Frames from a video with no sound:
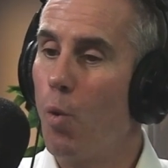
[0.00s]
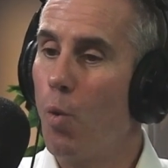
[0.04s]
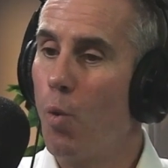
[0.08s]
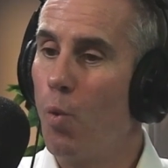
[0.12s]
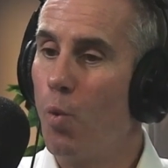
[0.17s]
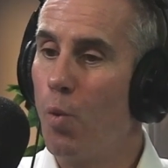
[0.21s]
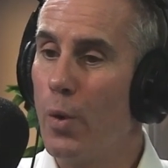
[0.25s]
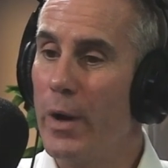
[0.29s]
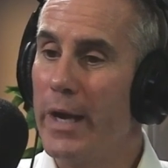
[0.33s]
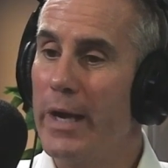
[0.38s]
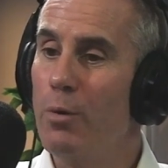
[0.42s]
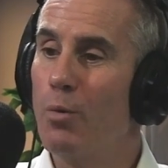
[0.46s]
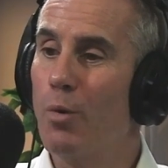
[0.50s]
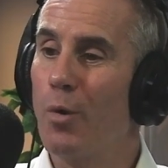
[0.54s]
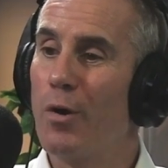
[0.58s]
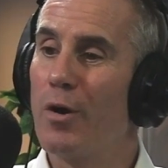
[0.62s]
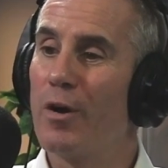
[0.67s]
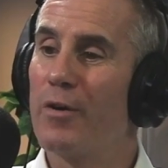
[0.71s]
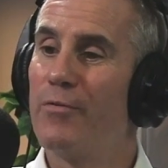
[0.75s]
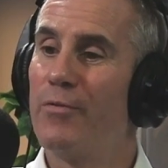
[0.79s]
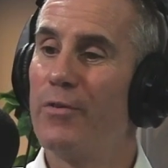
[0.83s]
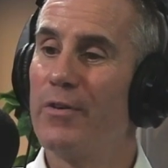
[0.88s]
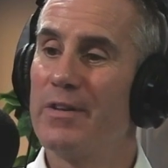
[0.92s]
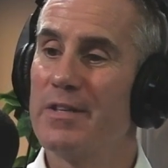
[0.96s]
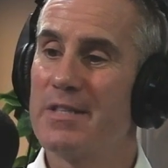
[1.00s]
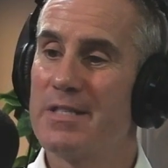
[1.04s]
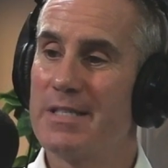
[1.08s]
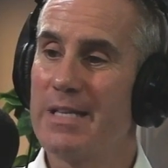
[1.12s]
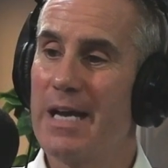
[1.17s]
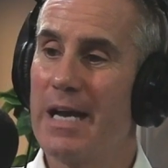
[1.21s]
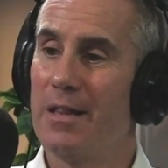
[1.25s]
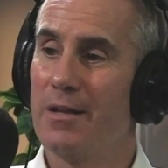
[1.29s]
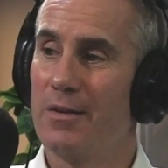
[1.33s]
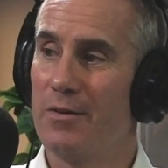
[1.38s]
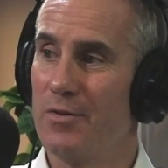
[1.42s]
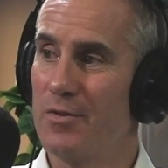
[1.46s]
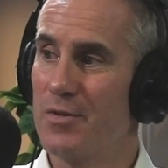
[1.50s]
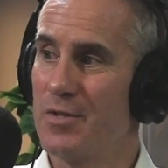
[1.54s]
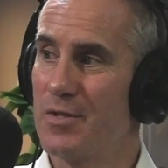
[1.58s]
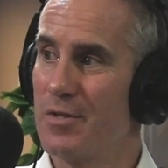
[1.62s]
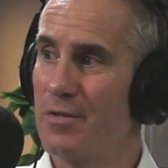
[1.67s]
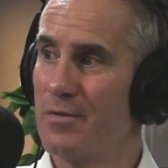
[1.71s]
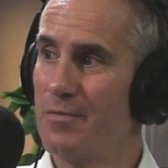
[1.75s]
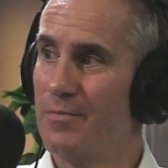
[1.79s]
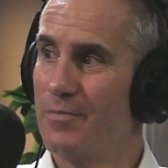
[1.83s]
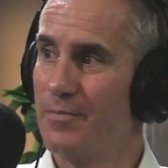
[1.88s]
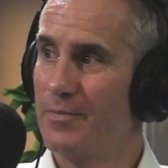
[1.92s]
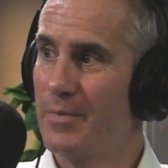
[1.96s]
We work for the
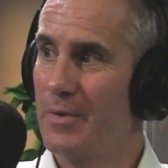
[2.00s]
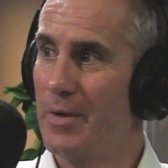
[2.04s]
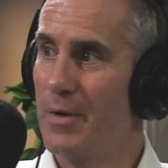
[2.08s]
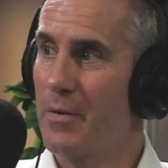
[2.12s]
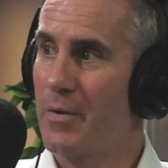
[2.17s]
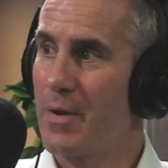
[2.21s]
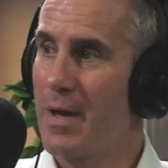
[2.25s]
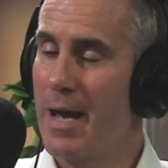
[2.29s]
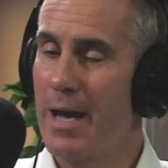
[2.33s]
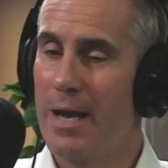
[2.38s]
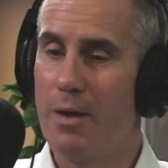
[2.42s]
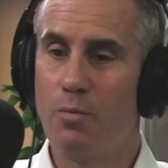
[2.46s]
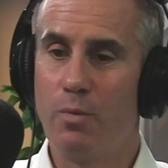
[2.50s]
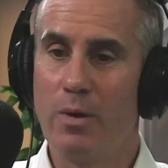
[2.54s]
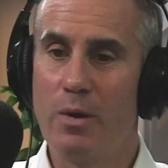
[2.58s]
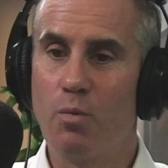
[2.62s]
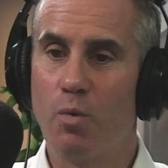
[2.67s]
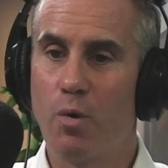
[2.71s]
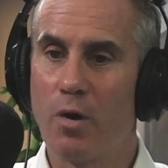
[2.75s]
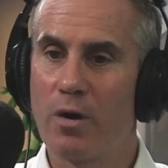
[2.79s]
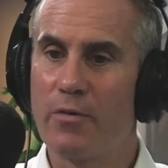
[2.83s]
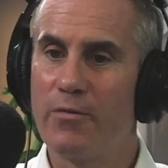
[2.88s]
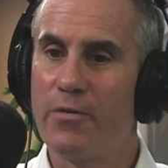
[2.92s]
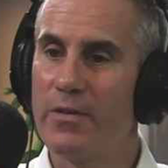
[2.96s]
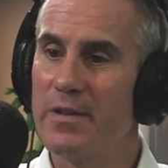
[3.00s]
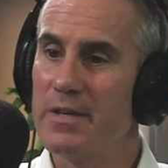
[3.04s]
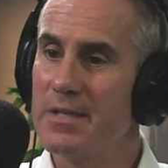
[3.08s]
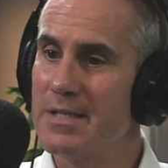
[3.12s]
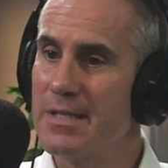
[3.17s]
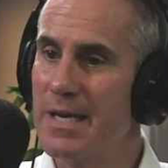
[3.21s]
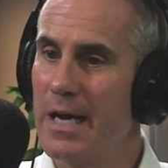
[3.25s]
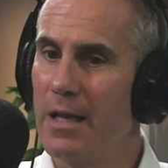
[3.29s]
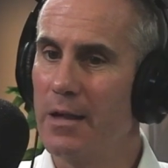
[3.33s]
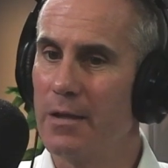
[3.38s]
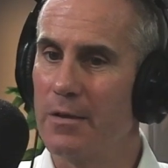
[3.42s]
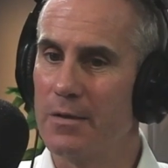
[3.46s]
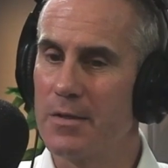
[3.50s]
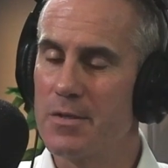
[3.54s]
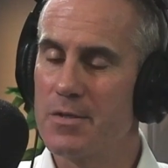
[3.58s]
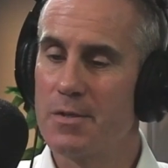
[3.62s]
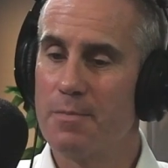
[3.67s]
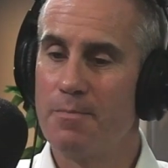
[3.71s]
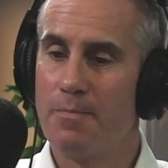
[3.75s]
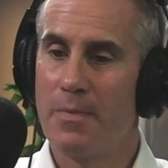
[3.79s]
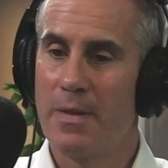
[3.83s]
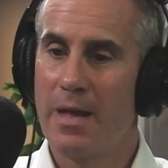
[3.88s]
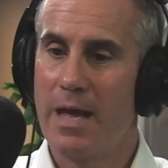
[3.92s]
sellers, okay? We work for the sellers.